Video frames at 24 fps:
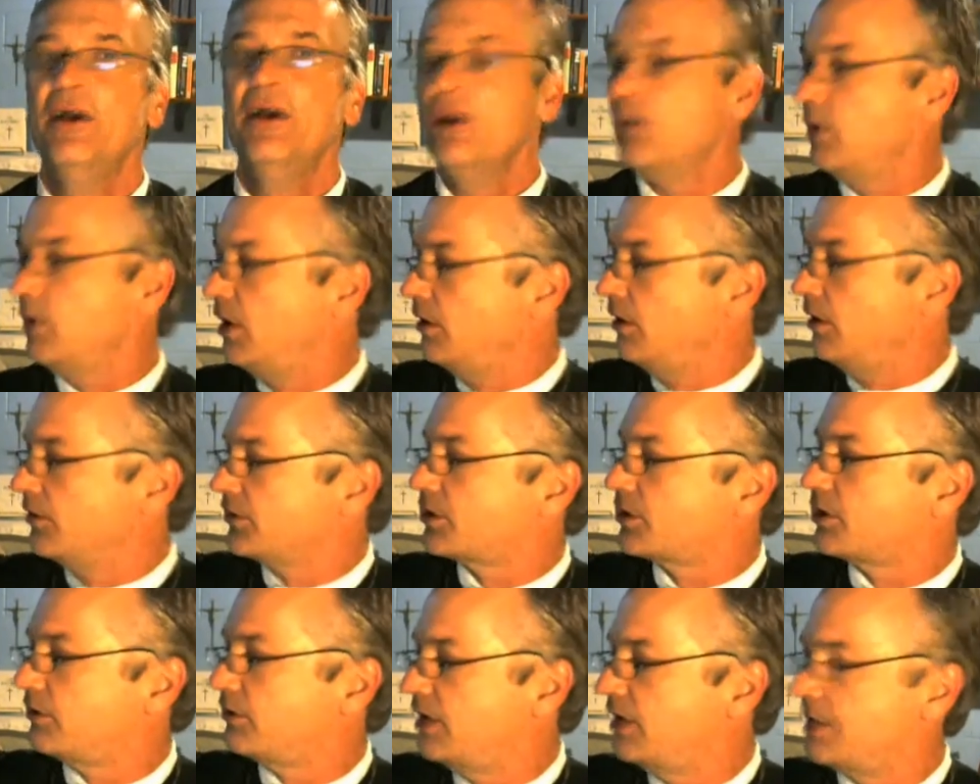Well, the
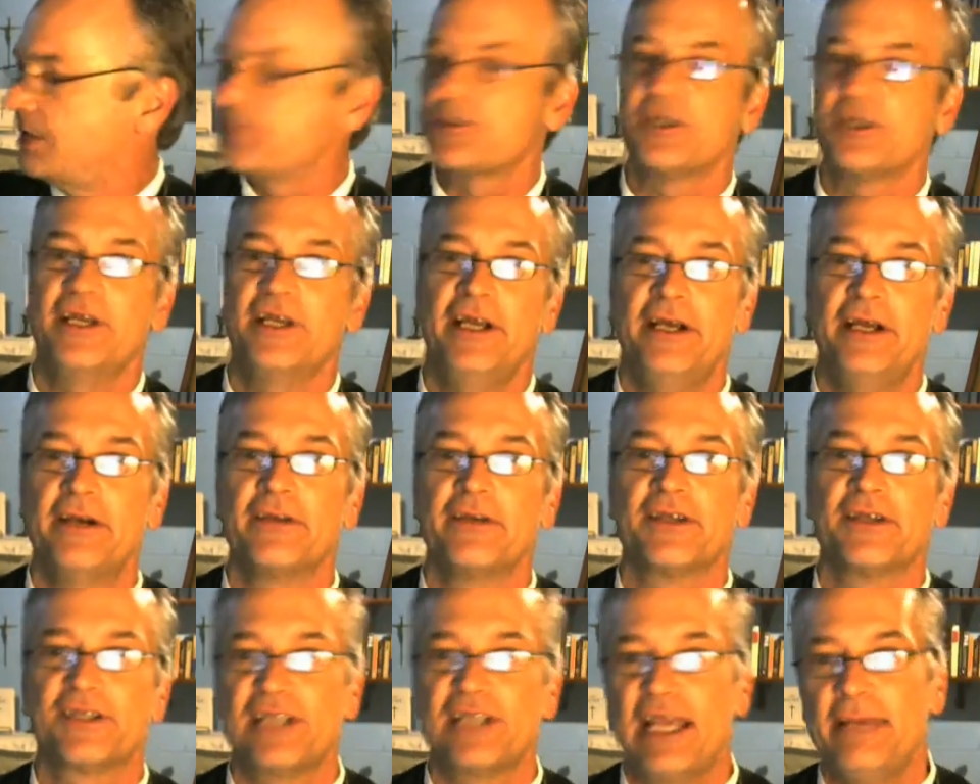corruption here,
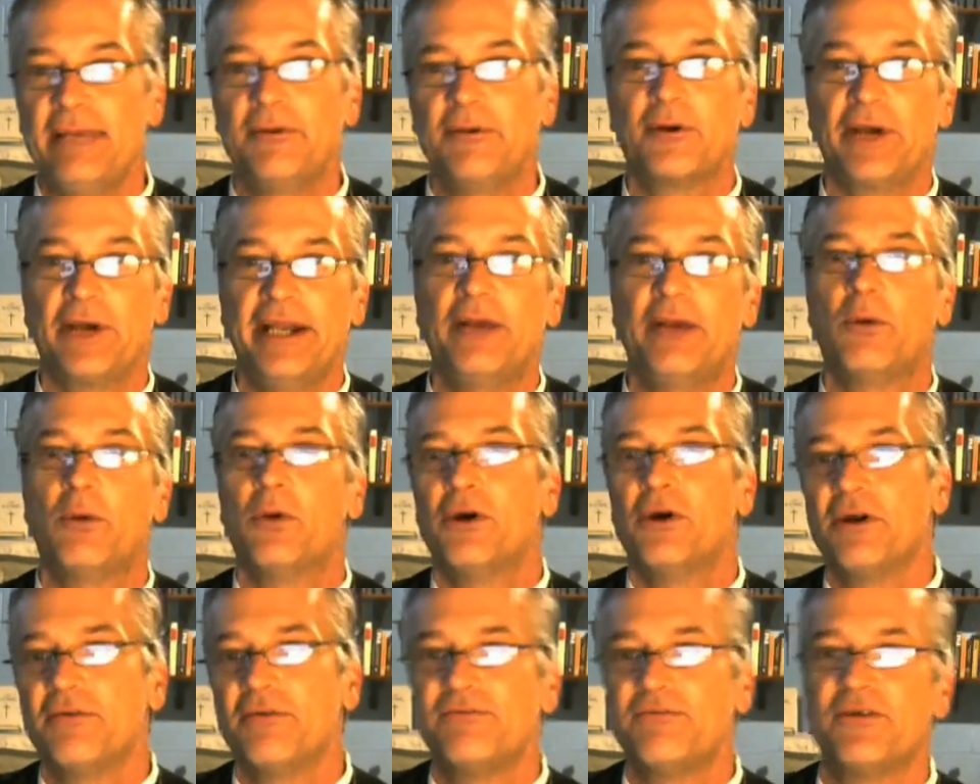the same Greek
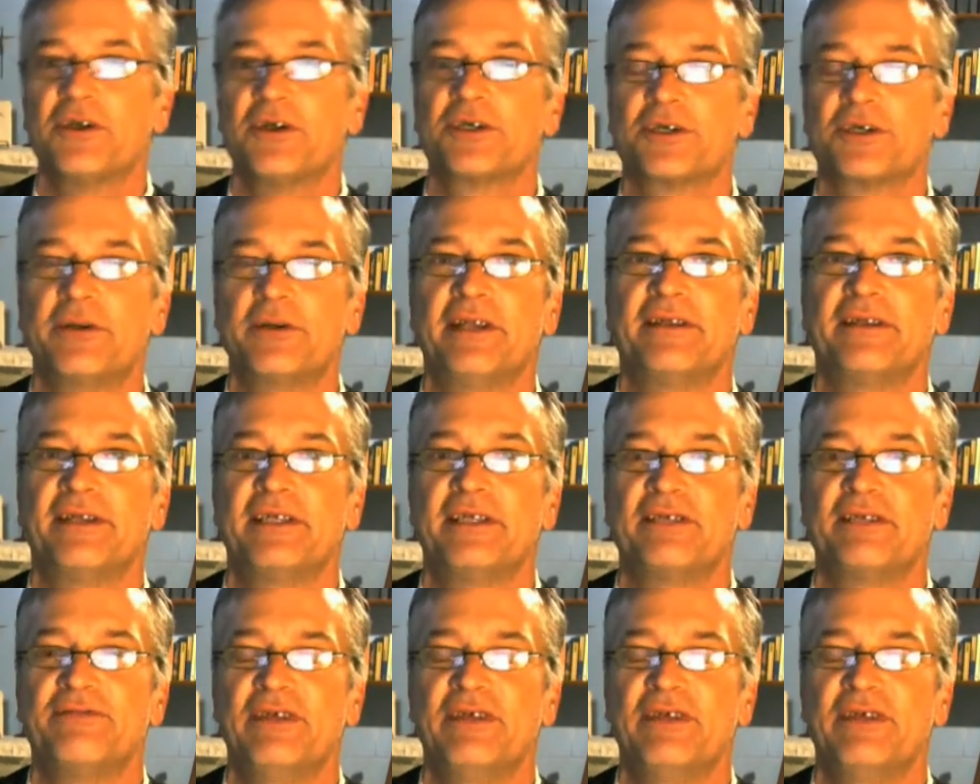word in 1 Corinthians